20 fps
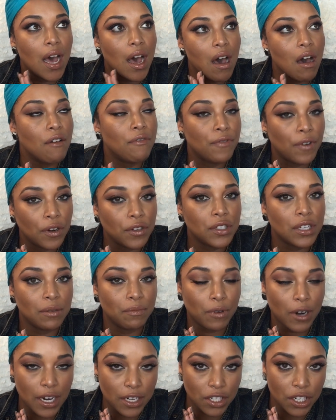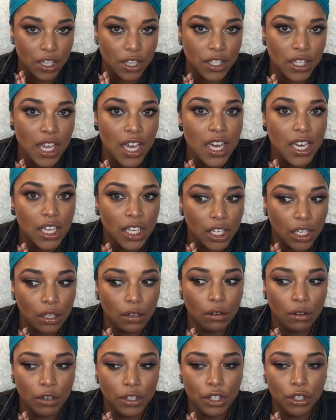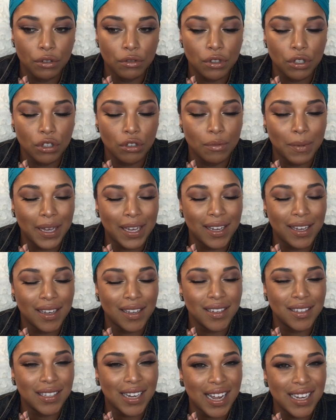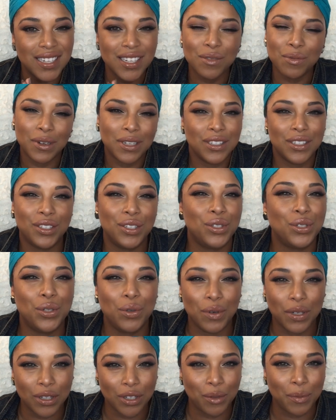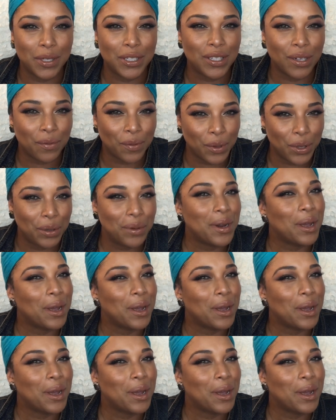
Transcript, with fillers: of first impressions here on YouTube and I just wanted to do a little bit different. You